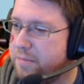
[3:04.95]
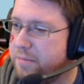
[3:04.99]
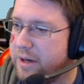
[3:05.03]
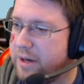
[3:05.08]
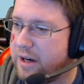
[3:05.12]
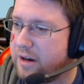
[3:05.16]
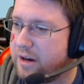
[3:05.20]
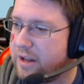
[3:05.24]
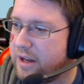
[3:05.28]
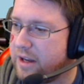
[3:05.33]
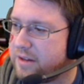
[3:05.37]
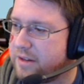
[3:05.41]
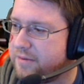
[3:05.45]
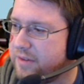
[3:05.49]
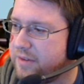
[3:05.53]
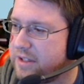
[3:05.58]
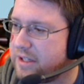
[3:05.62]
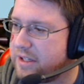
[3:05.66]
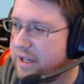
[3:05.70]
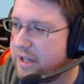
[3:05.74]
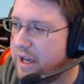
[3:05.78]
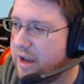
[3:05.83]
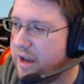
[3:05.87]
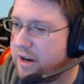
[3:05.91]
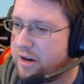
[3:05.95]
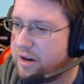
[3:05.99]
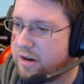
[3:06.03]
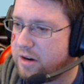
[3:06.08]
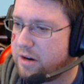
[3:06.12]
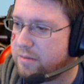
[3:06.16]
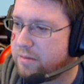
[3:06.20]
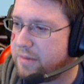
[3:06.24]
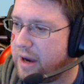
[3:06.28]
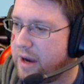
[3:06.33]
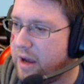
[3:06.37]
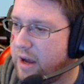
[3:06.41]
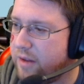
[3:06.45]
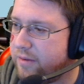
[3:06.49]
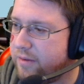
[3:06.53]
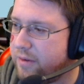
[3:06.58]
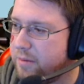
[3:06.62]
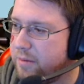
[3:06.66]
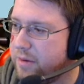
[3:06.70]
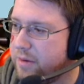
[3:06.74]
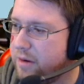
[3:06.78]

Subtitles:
beer that's fizzing out of your mouth from